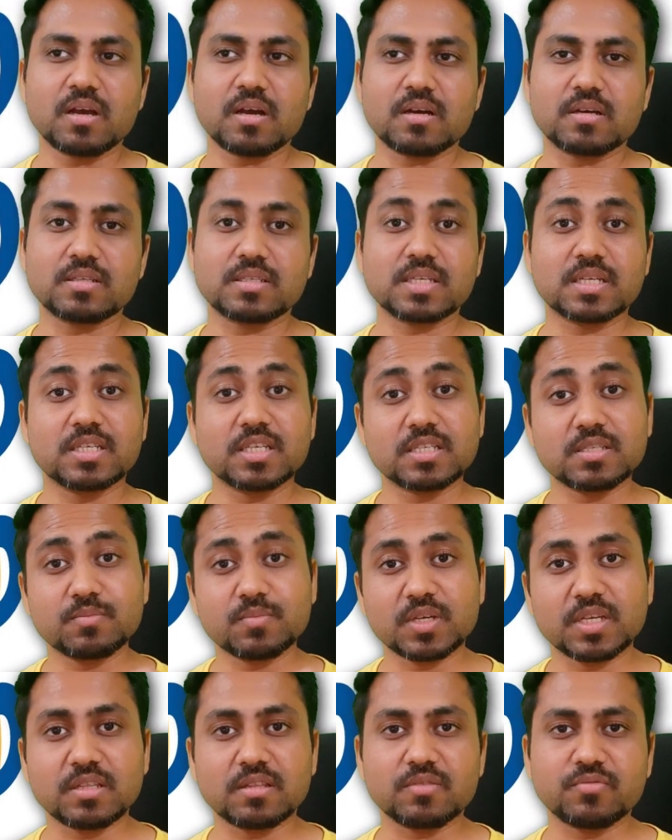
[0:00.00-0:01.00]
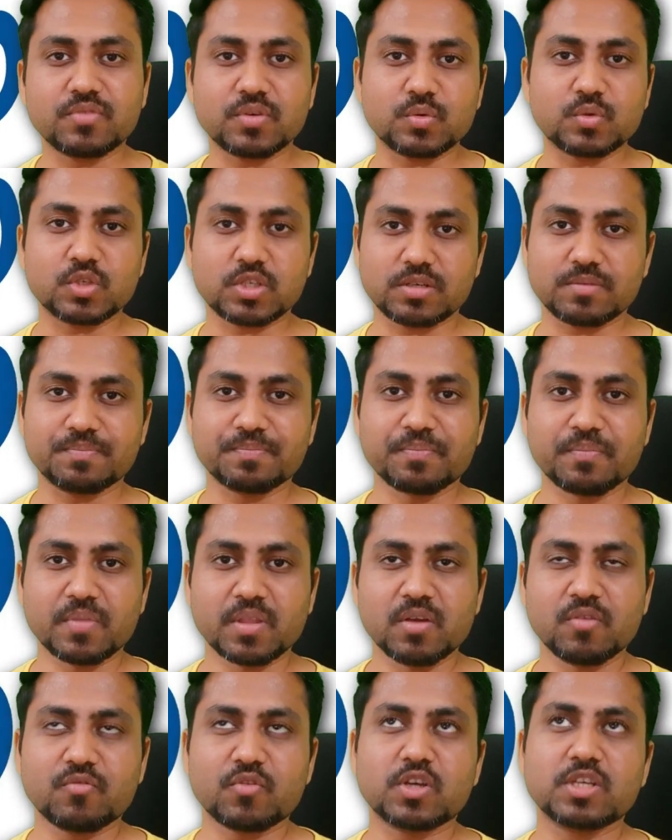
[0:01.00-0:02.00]
suggest me in the future.
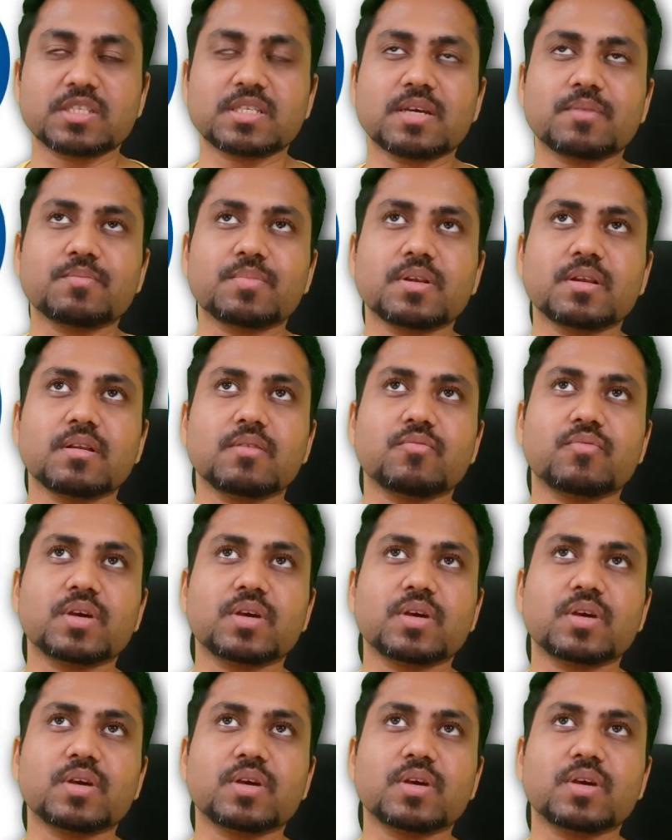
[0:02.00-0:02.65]
For example,